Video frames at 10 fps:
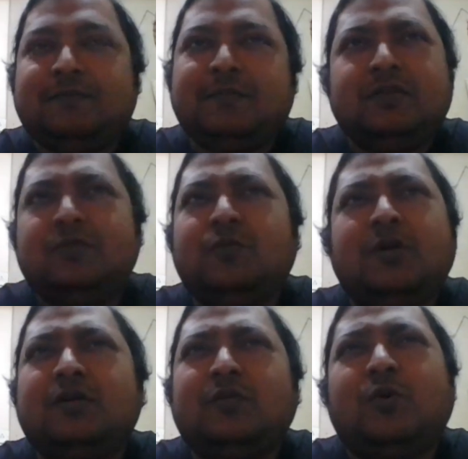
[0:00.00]
I've been
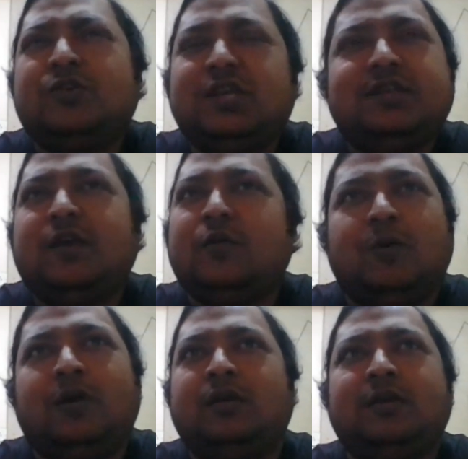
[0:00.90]
watching their
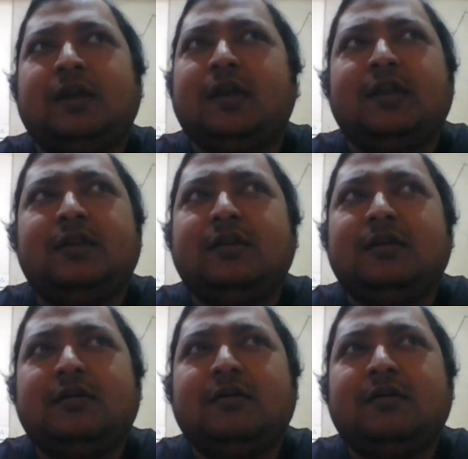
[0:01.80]
work, and